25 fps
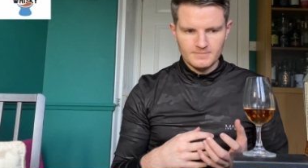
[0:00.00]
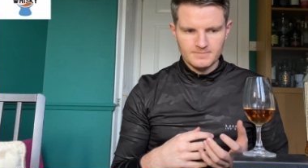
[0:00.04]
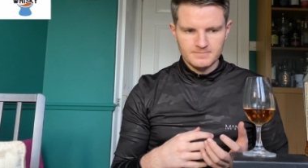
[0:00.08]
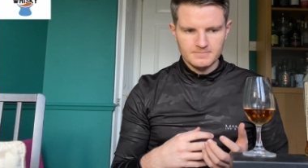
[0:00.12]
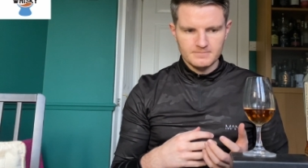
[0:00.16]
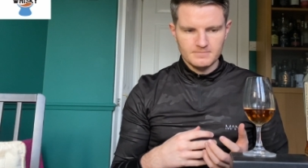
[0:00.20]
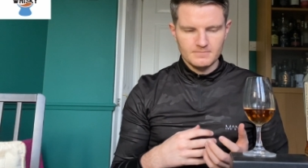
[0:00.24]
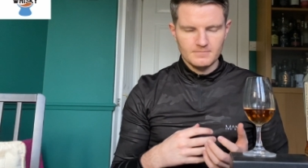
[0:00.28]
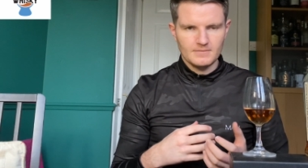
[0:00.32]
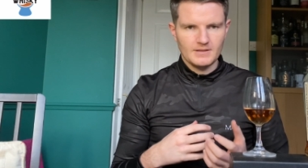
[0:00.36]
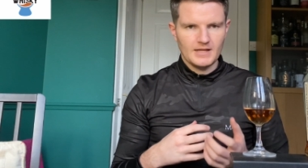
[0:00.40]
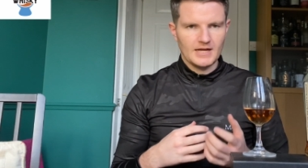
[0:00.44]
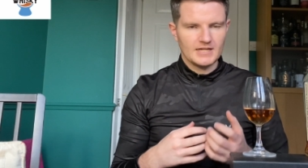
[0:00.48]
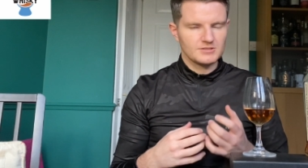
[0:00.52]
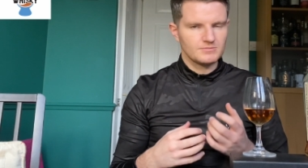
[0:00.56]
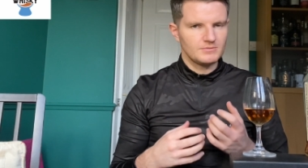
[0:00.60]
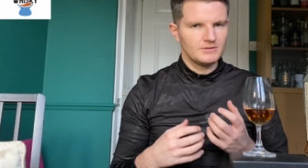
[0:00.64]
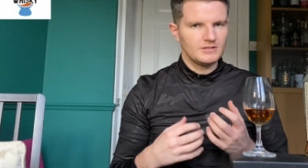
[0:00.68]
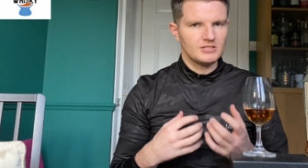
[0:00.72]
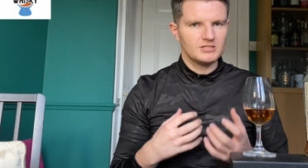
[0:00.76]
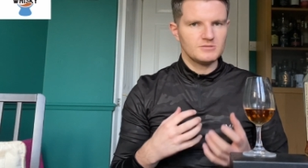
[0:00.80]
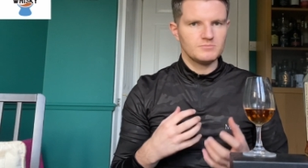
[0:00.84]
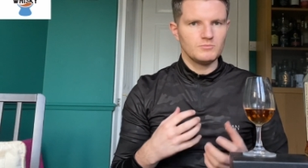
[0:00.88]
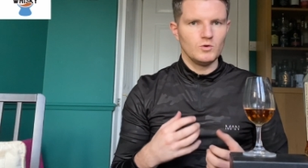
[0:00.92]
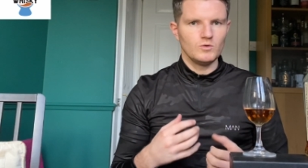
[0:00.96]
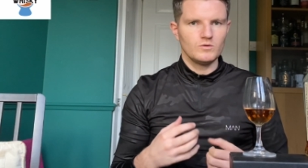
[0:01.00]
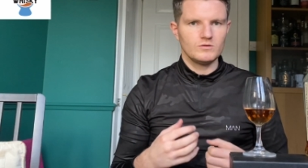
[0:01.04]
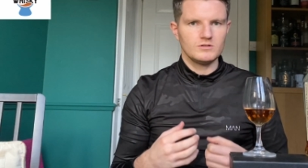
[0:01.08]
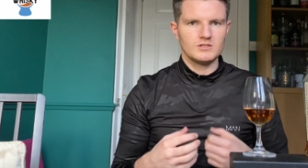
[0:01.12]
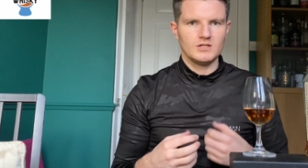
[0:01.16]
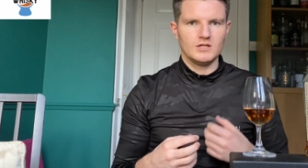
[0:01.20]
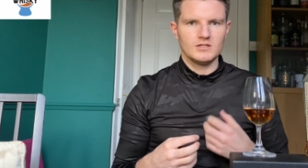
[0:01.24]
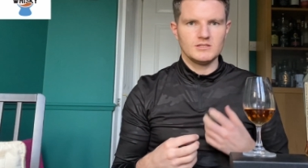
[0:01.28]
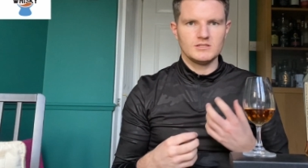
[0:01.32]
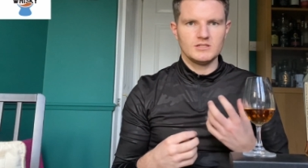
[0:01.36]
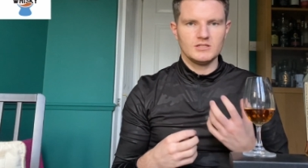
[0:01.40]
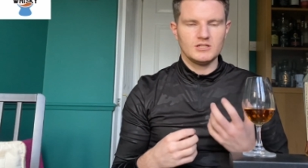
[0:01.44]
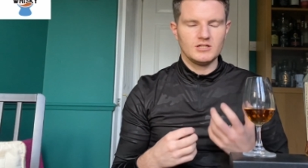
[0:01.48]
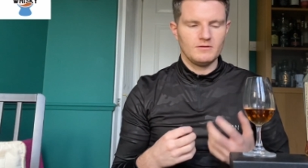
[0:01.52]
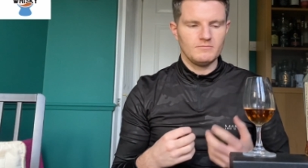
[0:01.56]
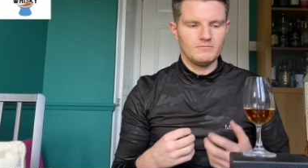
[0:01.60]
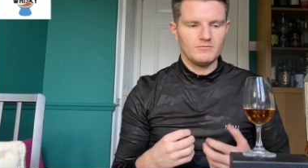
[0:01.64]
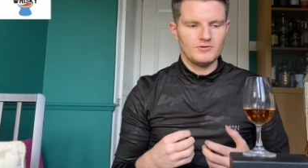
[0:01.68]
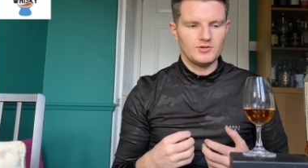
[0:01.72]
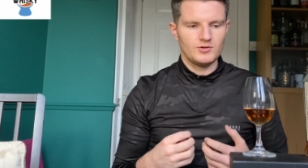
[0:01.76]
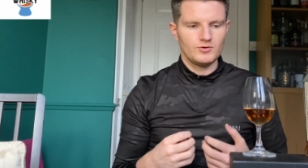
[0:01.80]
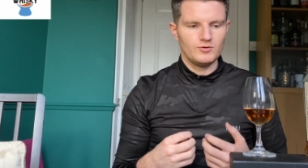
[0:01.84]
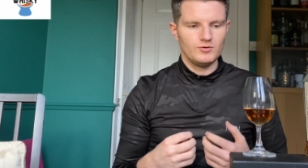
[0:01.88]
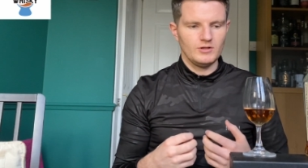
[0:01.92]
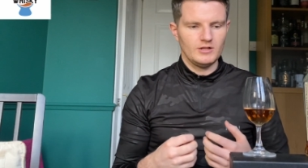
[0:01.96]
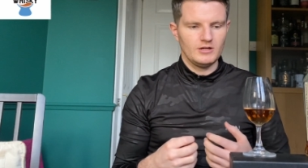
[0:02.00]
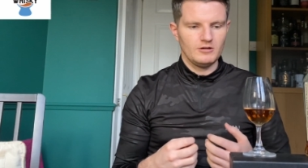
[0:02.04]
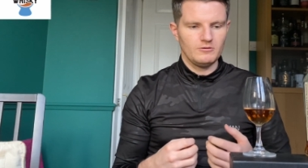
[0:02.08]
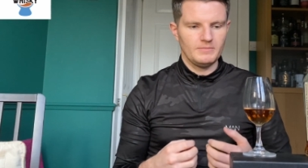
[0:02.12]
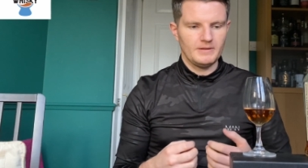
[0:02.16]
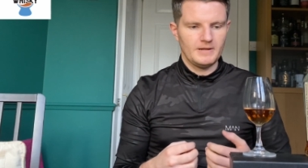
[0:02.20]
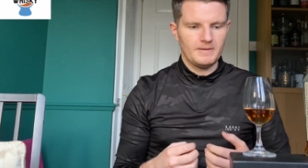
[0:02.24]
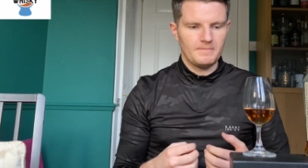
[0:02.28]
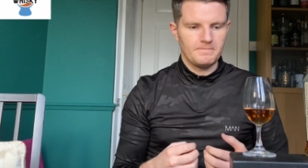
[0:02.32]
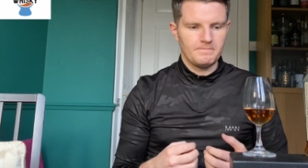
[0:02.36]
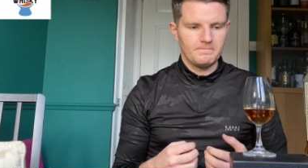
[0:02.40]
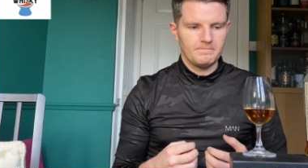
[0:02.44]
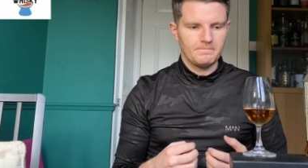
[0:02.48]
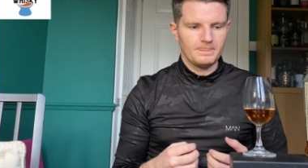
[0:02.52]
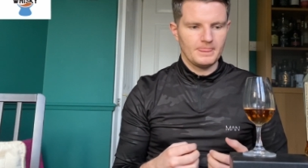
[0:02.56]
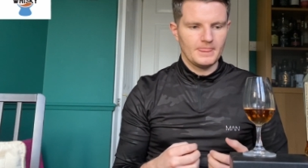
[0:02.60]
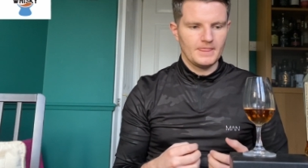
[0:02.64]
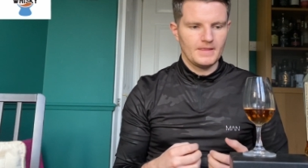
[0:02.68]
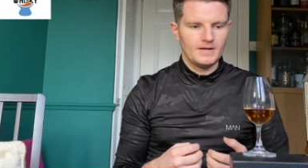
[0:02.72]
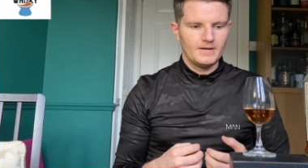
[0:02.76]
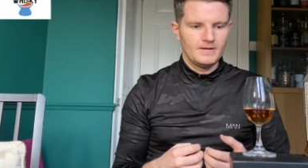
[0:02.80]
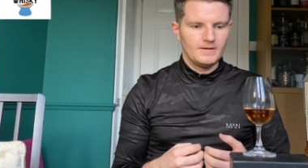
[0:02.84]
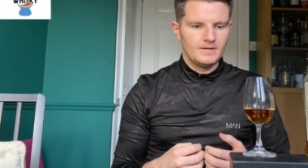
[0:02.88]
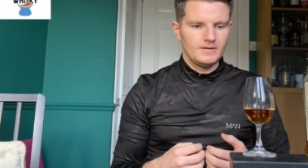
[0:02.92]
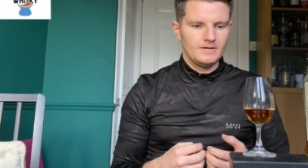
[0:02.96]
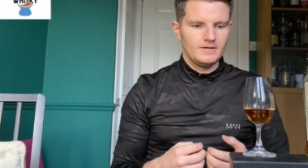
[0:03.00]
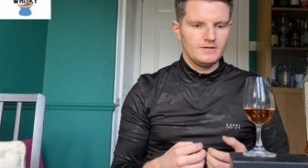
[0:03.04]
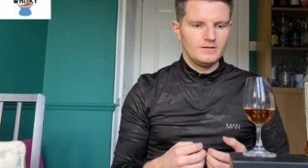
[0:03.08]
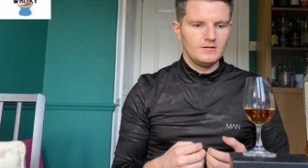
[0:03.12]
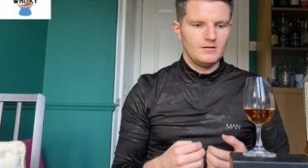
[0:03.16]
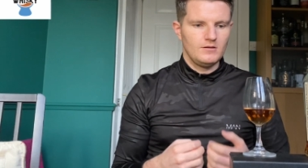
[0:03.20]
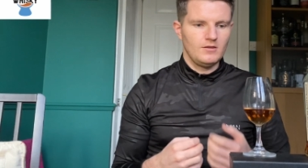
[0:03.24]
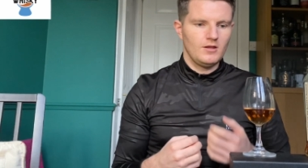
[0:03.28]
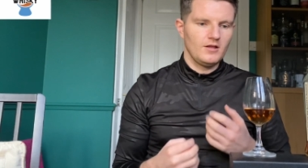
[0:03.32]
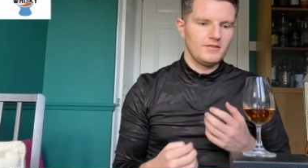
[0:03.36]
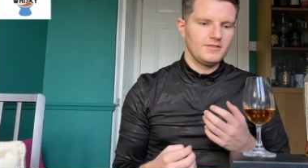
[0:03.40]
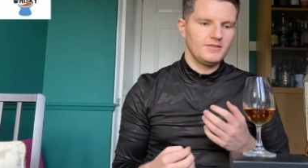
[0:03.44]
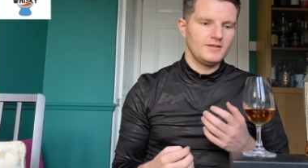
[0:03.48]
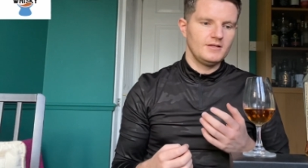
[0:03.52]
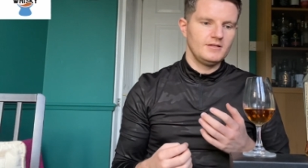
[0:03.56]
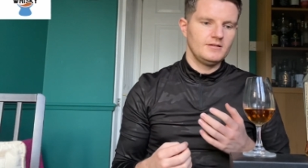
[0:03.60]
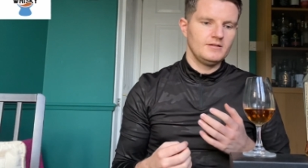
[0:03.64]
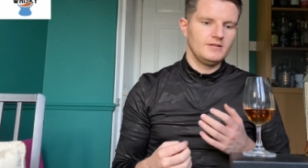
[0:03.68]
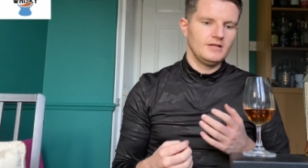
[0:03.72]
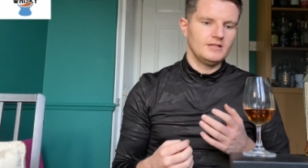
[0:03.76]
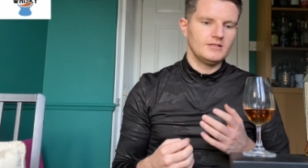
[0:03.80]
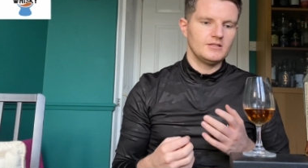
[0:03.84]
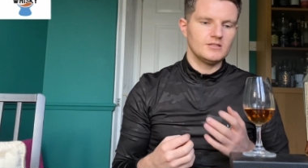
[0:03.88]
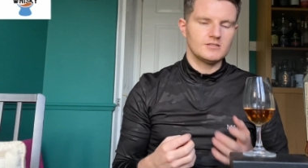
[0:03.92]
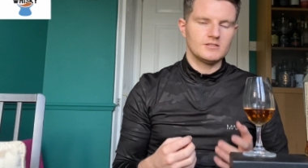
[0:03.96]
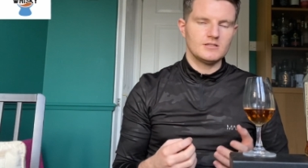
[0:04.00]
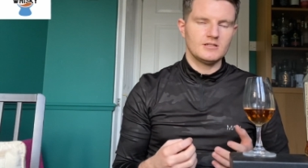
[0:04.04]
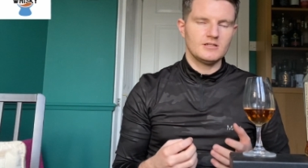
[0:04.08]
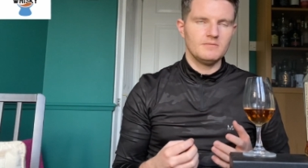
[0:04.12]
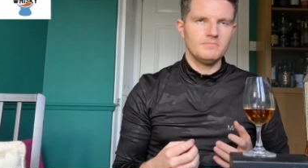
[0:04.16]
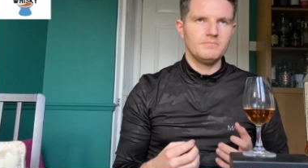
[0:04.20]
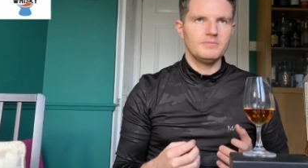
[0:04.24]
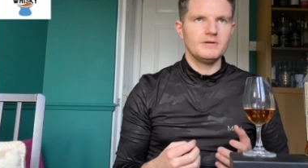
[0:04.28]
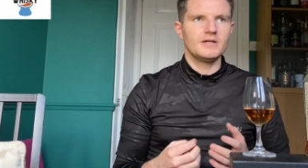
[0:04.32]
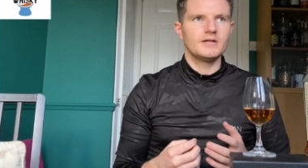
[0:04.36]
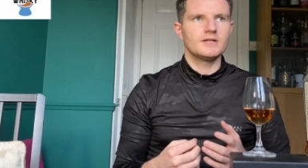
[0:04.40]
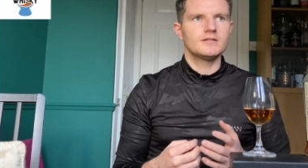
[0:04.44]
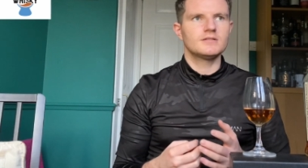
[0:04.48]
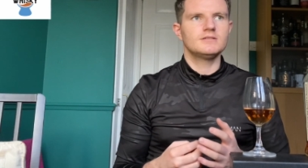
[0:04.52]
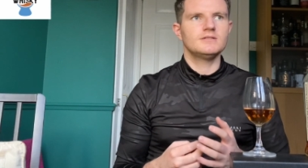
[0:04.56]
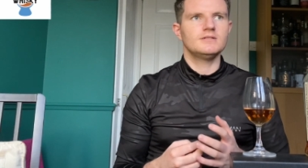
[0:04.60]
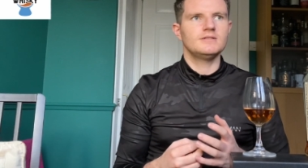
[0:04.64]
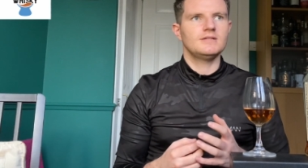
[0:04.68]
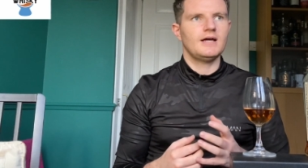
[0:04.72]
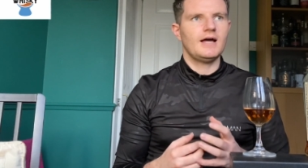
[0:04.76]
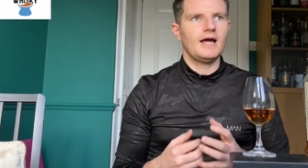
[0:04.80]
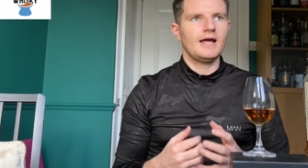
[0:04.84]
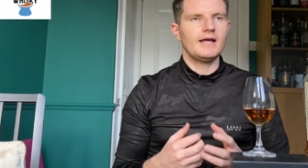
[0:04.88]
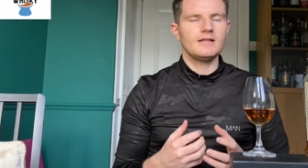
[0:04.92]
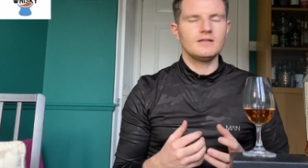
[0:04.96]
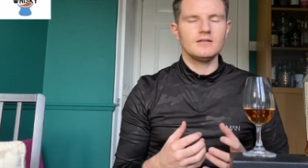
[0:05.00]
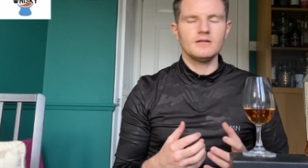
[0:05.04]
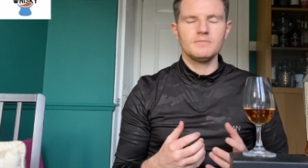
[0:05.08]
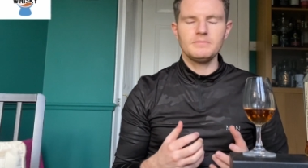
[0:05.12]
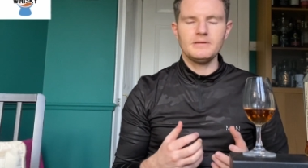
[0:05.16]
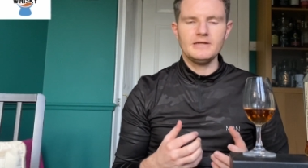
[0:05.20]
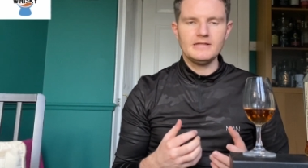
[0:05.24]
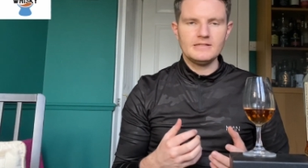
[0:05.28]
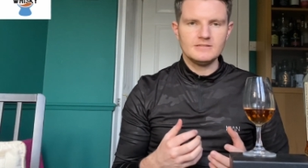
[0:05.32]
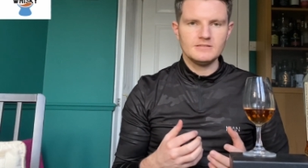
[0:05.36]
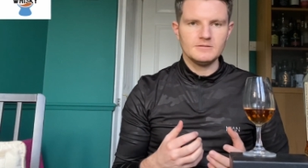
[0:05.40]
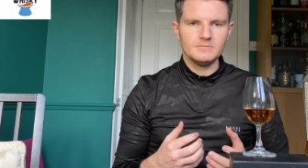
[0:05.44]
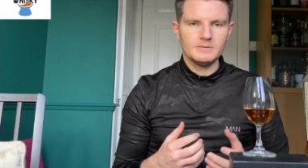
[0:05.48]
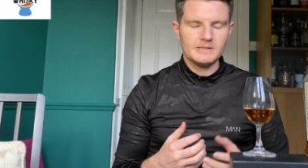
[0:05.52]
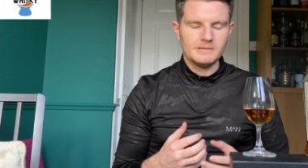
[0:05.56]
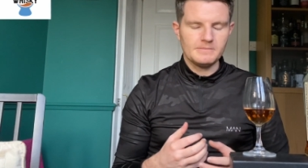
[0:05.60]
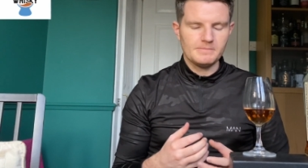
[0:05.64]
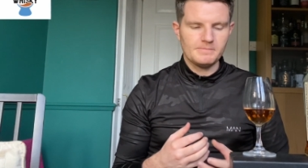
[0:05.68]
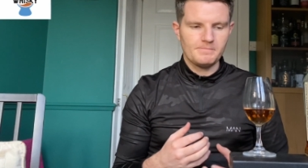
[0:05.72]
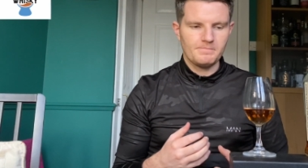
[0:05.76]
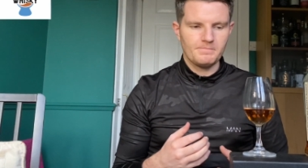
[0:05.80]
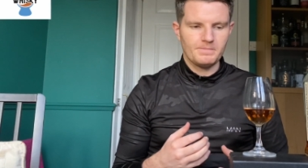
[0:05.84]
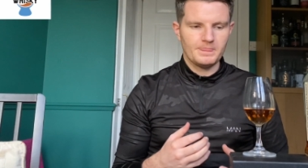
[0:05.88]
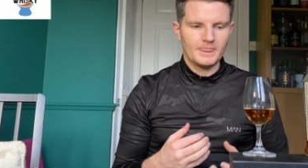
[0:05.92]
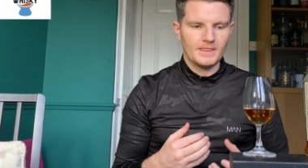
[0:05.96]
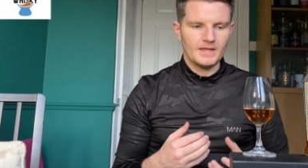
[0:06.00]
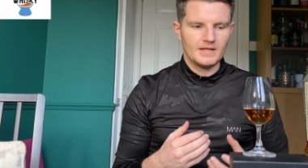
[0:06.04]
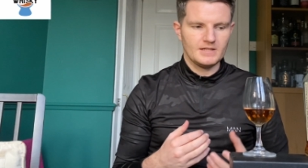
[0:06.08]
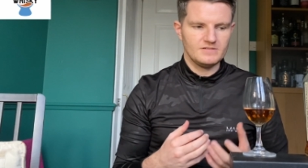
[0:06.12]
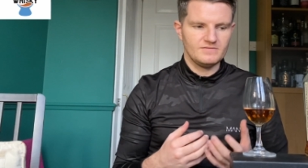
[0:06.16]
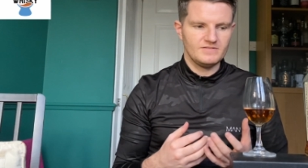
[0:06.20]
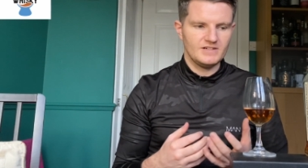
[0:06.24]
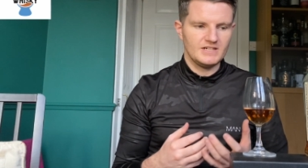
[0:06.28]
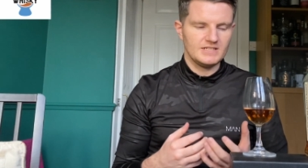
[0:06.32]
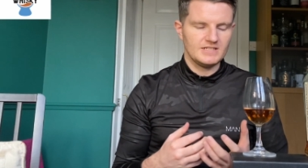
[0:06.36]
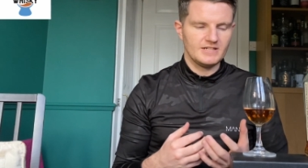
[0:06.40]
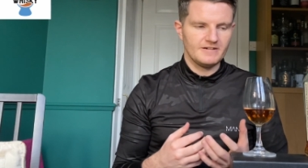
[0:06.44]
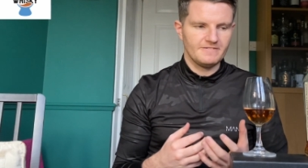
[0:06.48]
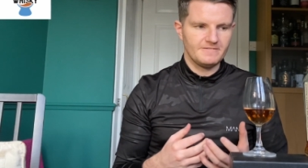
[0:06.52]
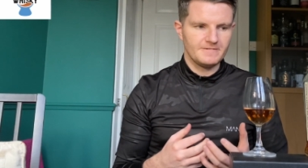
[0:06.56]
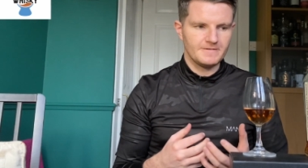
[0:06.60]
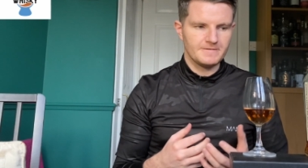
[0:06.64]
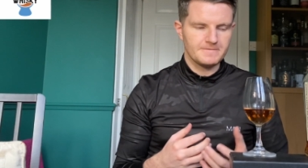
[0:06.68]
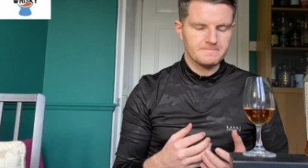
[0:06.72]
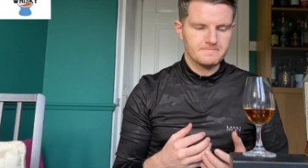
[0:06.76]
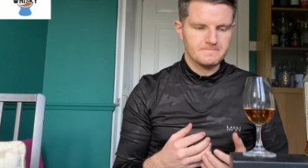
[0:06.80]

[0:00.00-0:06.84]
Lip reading: That's when the smoke starts to come through a little bit. Nothing, it doesn't compare to Isla Peat to me. It's very different.